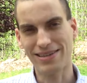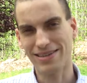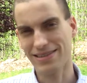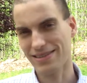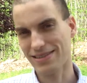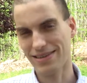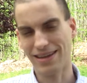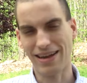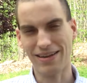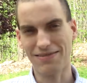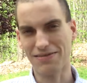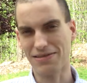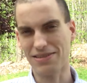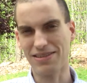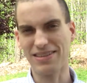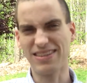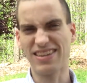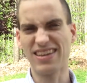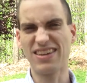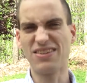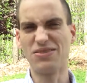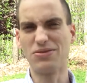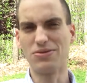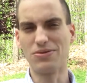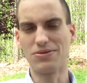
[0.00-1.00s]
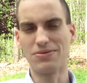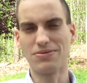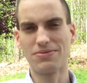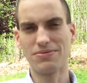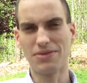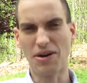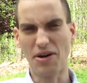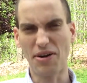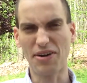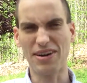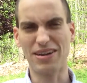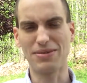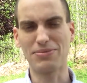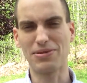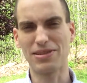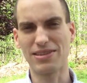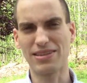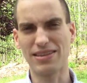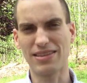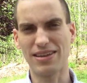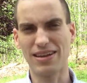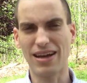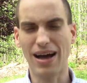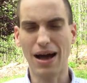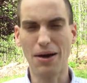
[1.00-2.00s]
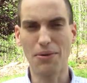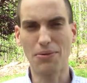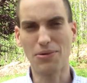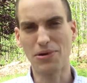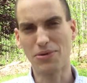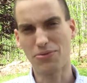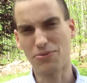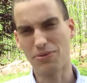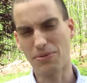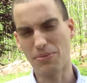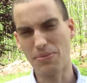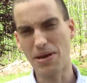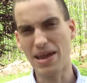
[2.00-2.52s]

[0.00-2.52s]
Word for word: It's kind of this legal argument that the Commonwealth would